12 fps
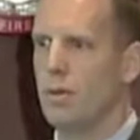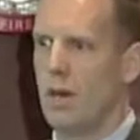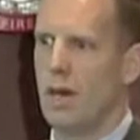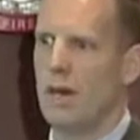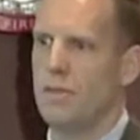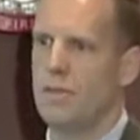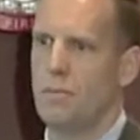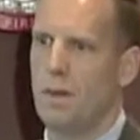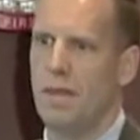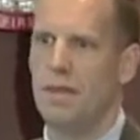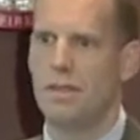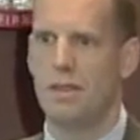office
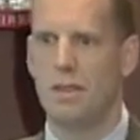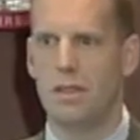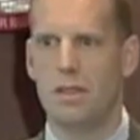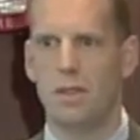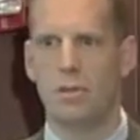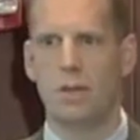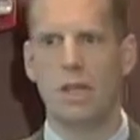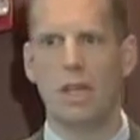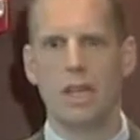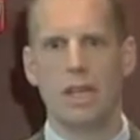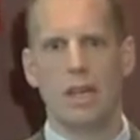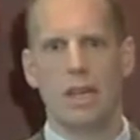space in the district?
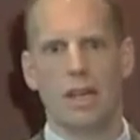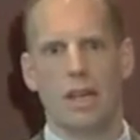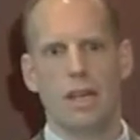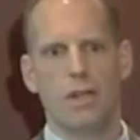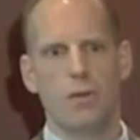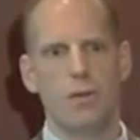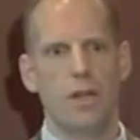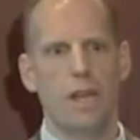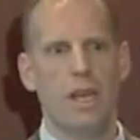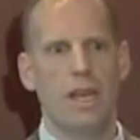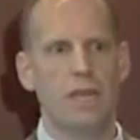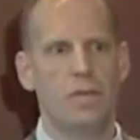Do
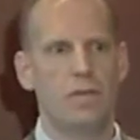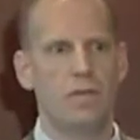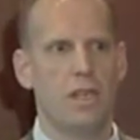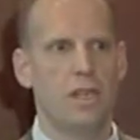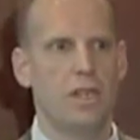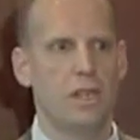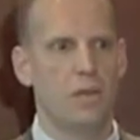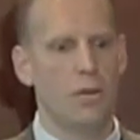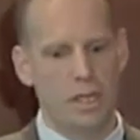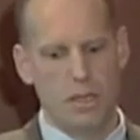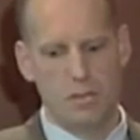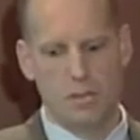they
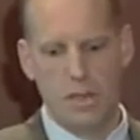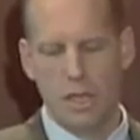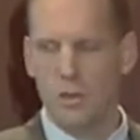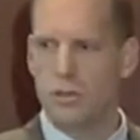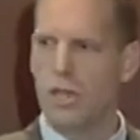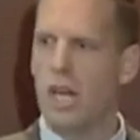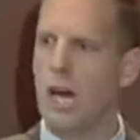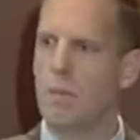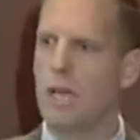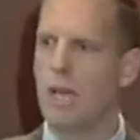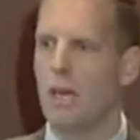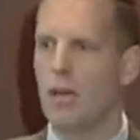use a
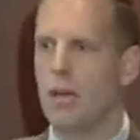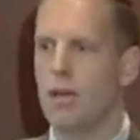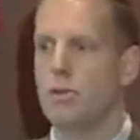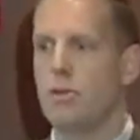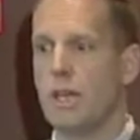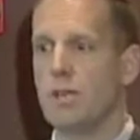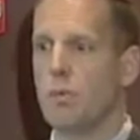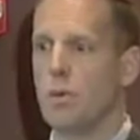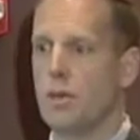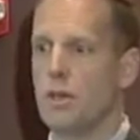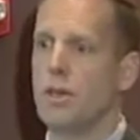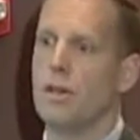common carrier to
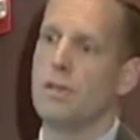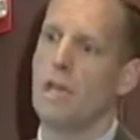transport the goods?